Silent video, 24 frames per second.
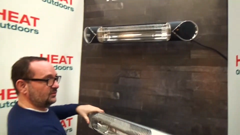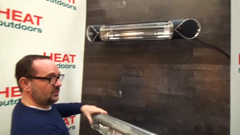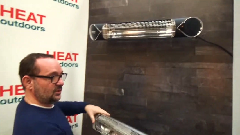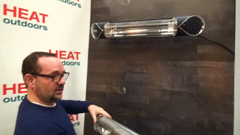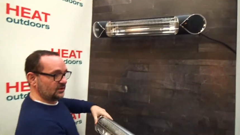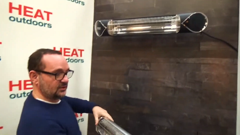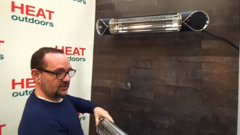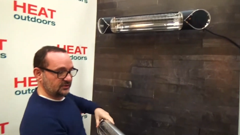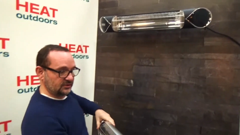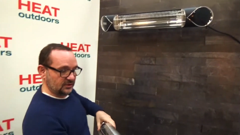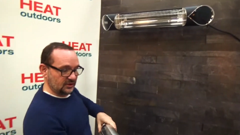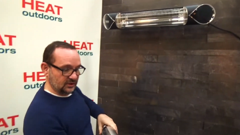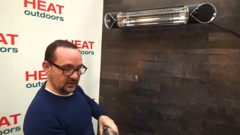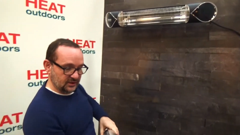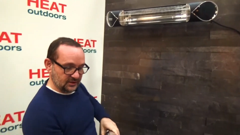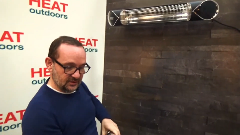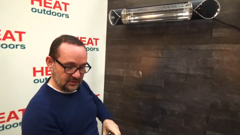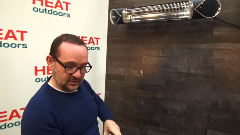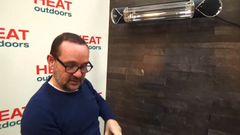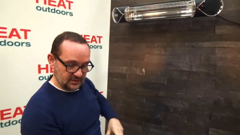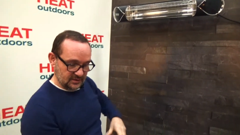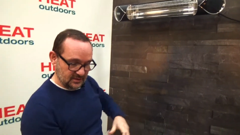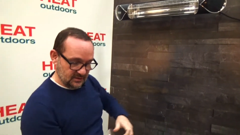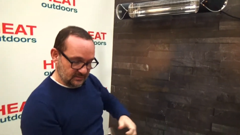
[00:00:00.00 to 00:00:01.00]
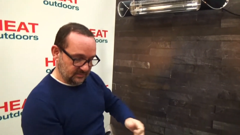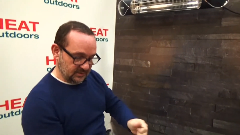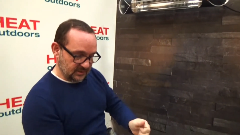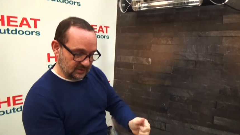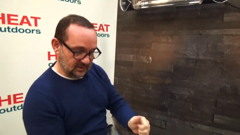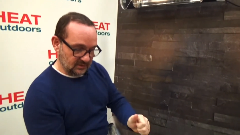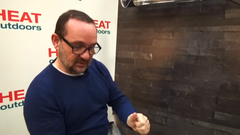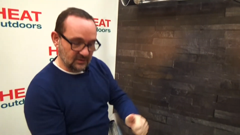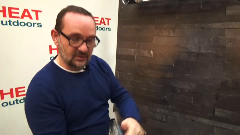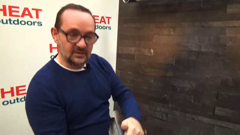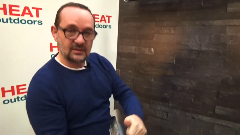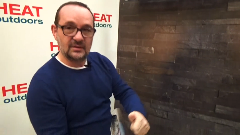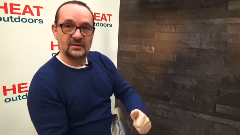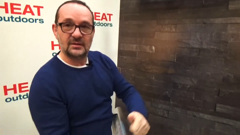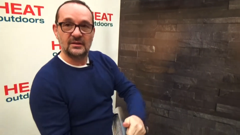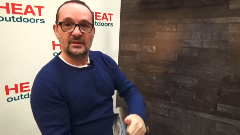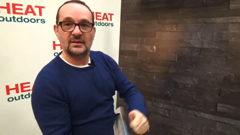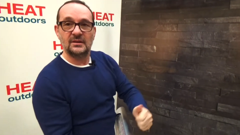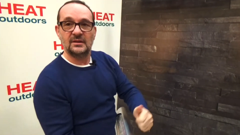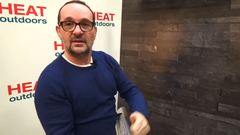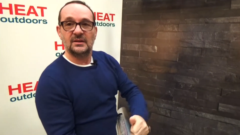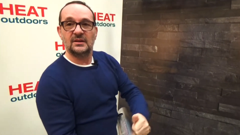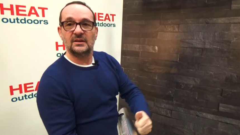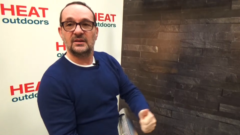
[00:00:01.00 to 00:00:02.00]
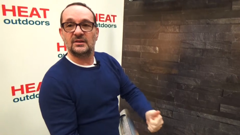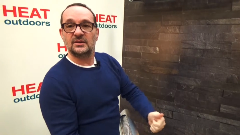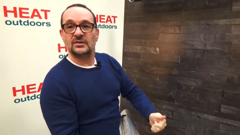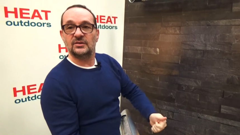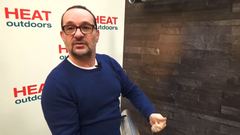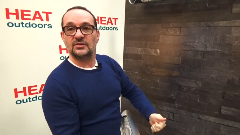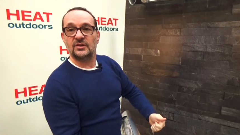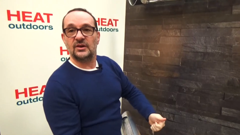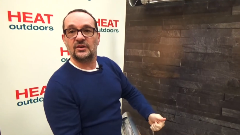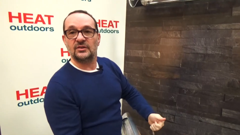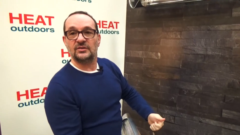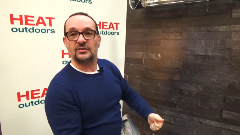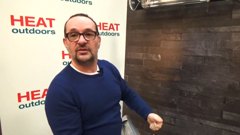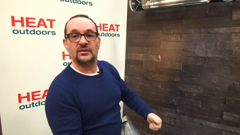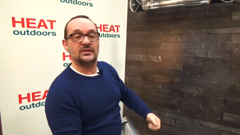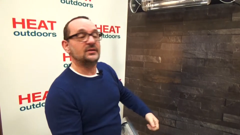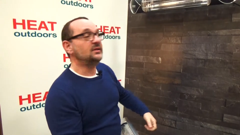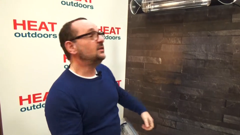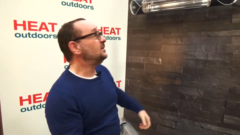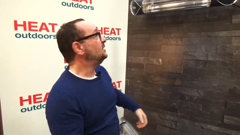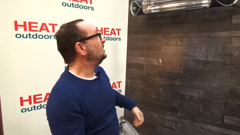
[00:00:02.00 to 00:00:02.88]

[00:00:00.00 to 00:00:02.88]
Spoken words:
quite a solid metal construction.